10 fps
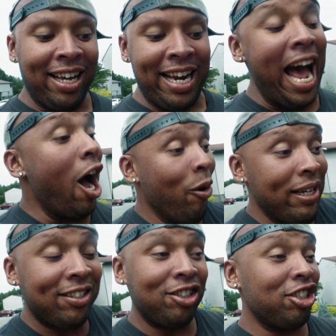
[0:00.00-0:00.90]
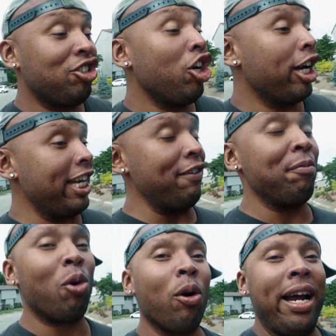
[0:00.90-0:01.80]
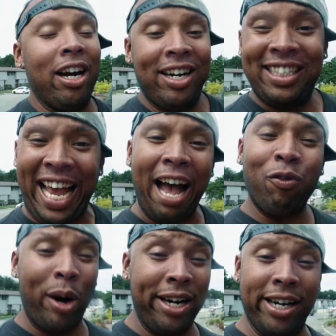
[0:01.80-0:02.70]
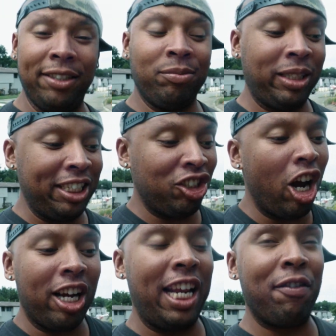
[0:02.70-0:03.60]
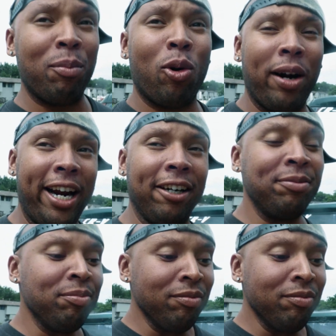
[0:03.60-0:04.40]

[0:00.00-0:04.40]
Now, he's just chugging even more air. He's halfway done. He's chugging even more air.